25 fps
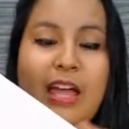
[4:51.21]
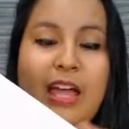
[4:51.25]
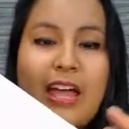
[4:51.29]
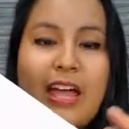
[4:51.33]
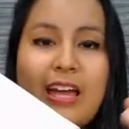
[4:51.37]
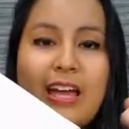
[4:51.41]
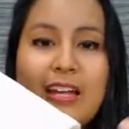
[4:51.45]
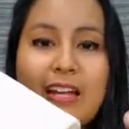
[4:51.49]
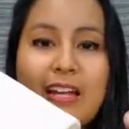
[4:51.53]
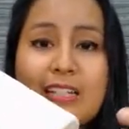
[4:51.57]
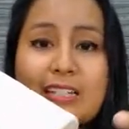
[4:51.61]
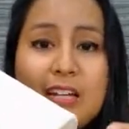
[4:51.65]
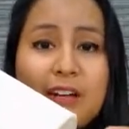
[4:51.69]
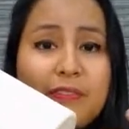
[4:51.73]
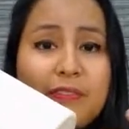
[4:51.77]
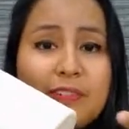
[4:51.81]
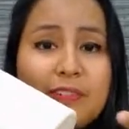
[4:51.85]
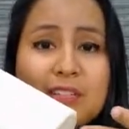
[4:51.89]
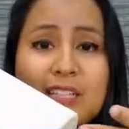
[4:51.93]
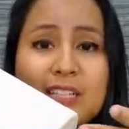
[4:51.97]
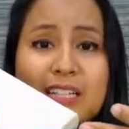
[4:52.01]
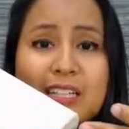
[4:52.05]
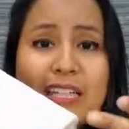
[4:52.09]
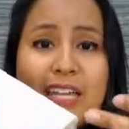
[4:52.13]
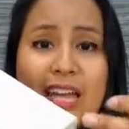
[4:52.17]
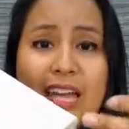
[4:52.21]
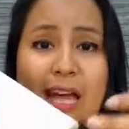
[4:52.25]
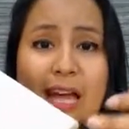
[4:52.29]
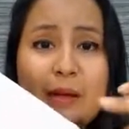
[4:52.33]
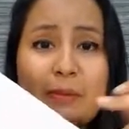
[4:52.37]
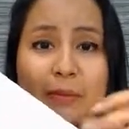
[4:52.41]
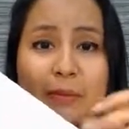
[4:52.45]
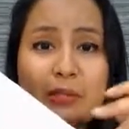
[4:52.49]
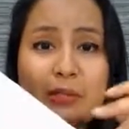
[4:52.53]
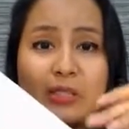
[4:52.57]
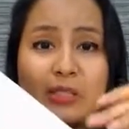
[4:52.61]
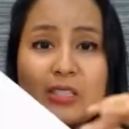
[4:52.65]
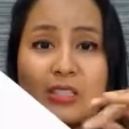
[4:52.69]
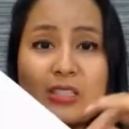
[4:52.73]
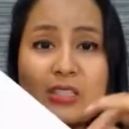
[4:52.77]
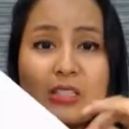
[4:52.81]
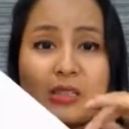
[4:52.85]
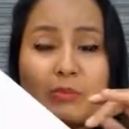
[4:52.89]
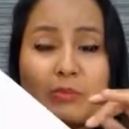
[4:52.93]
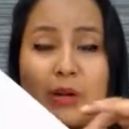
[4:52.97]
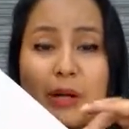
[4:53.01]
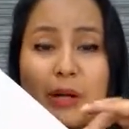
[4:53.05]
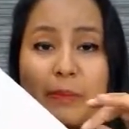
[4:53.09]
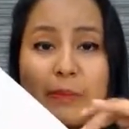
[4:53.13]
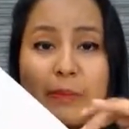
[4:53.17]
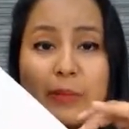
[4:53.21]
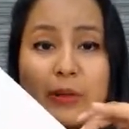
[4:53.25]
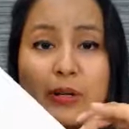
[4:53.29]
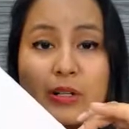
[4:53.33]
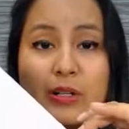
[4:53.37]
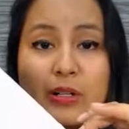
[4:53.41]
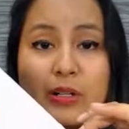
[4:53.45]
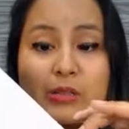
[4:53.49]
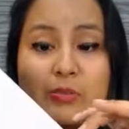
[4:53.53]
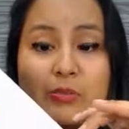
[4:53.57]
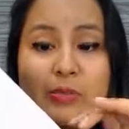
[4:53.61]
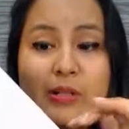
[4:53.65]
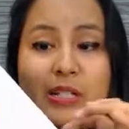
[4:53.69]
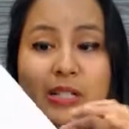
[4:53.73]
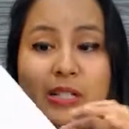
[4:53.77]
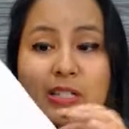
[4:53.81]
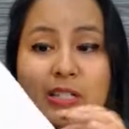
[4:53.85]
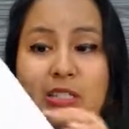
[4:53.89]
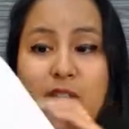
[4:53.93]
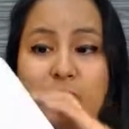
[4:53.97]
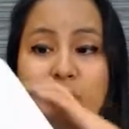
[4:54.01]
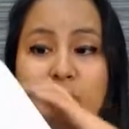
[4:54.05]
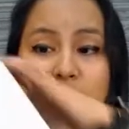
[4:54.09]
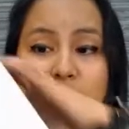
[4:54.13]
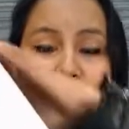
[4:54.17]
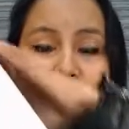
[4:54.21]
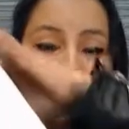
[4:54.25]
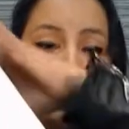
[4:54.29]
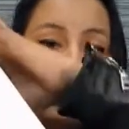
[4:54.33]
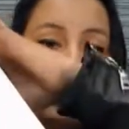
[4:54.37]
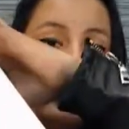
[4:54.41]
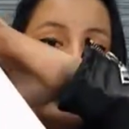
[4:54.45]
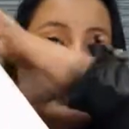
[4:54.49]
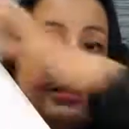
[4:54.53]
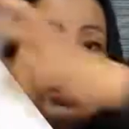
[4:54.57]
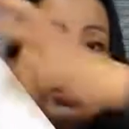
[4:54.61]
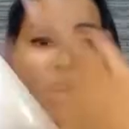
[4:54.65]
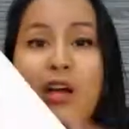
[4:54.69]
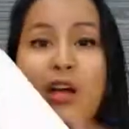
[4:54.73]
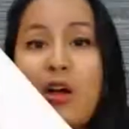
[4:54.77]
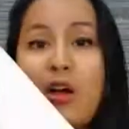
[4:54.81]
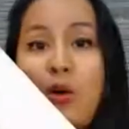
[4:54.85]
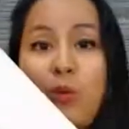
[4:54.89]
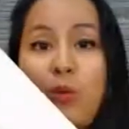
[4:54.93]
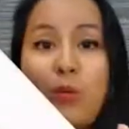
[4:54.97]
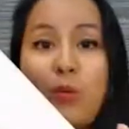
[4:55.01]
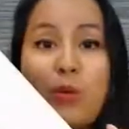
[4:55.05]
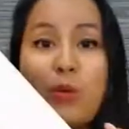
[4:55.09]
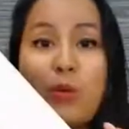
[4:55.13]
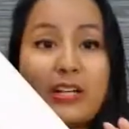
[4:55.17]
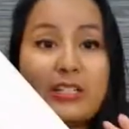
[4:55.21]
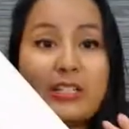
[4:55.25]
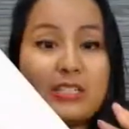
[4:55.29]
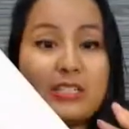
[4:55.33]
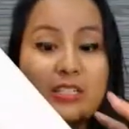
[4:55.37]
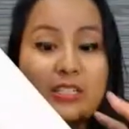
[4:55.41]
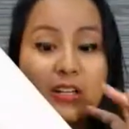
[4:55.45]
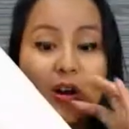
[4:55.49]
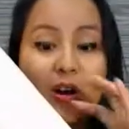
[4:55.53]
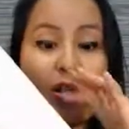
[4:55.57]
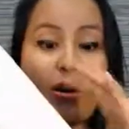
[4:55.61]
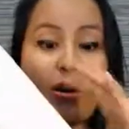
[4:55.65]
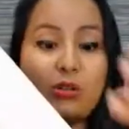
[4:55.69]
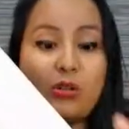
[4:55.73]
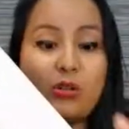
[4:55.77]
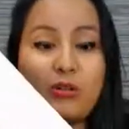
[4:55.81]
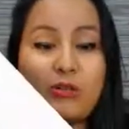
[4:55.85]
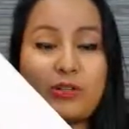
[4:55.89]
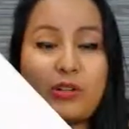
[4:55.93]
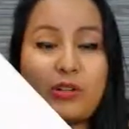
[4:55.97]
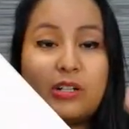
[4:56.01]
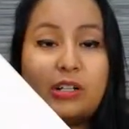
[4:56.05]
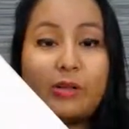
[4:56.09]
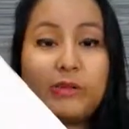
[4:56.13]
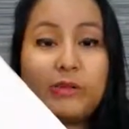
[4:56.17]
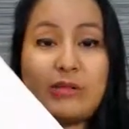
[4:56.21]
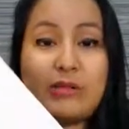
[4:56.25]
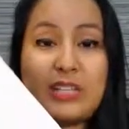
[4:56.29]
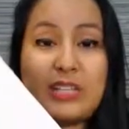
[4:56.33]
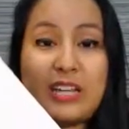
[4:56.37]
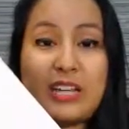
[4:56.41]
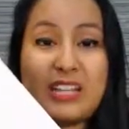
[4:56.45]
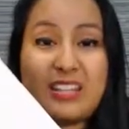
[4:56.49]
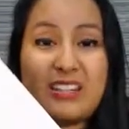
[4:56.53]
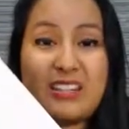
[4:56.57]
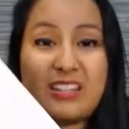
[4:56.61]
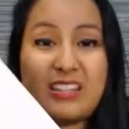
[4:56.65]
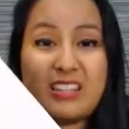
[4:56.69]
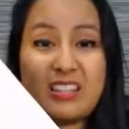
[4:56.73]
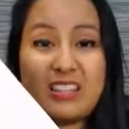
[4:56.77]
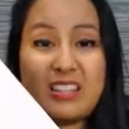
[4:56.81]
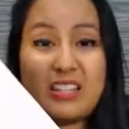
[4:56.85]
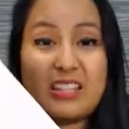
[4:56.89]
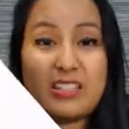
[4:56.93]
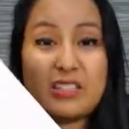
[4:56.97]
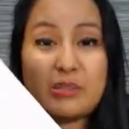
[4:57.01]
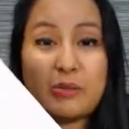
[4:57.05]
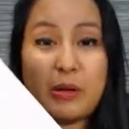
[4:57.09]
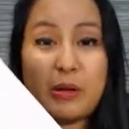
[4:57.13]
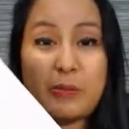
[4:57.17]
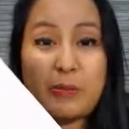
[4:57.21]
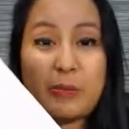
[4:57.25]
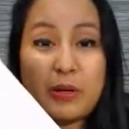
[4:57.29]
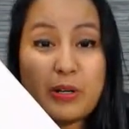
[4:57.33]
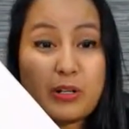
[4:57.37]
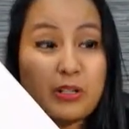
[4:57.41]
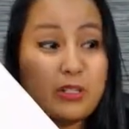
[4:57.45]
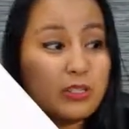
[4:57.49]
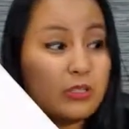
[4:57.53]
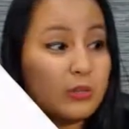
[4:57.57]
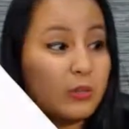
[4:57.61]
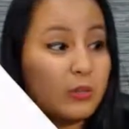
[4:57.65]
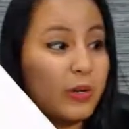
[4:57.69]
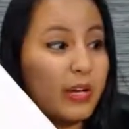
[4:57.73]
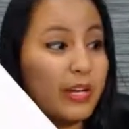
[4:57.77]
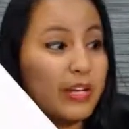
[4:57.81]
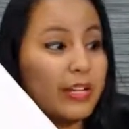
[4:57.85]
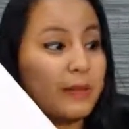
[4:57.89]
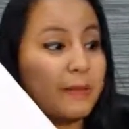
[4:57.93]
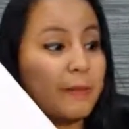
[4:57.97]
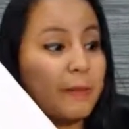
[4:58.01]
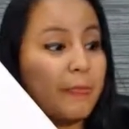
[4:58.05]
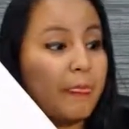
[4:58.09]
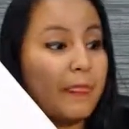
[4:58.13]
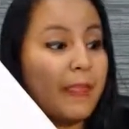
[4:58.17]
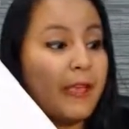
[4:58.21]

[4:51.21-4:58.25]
And I definitely can't put this in my purse because it would be wet all over and it would get things in my purse wet.